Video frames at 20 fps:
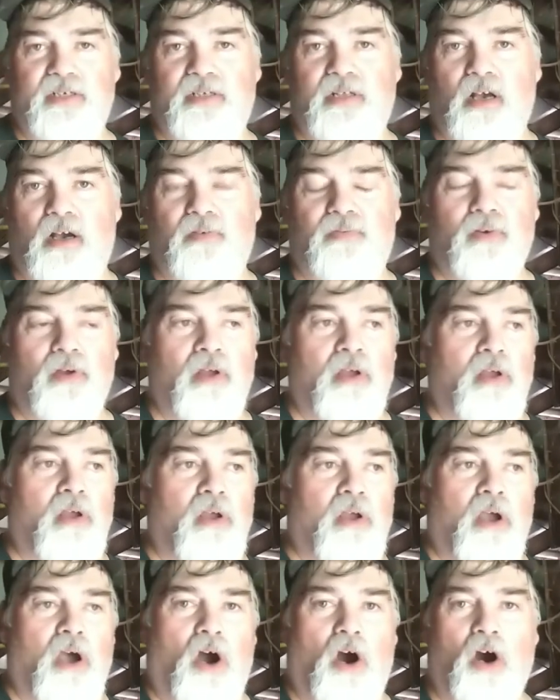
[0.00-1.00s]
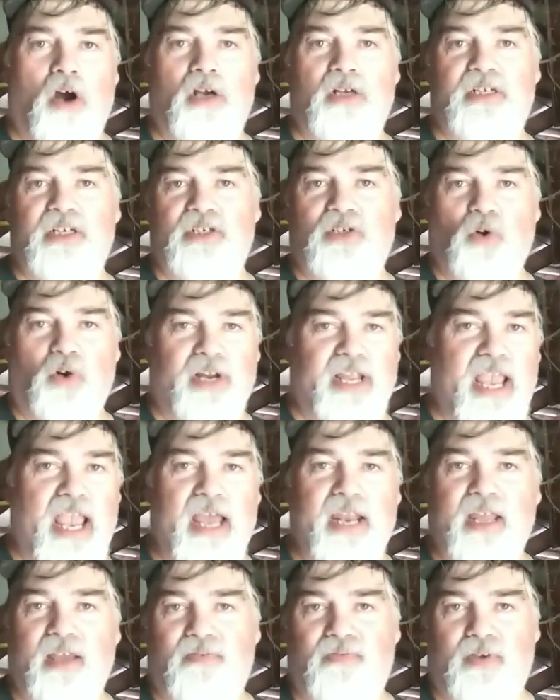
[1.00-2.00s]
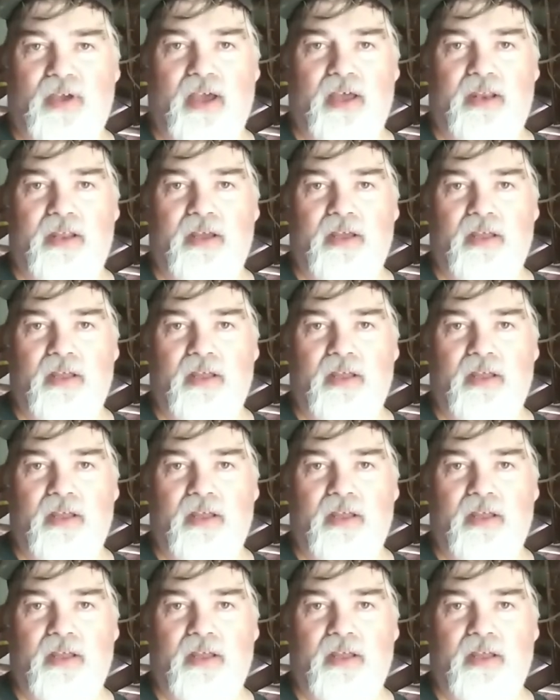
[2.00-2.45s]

stuff. Ours is organic fed.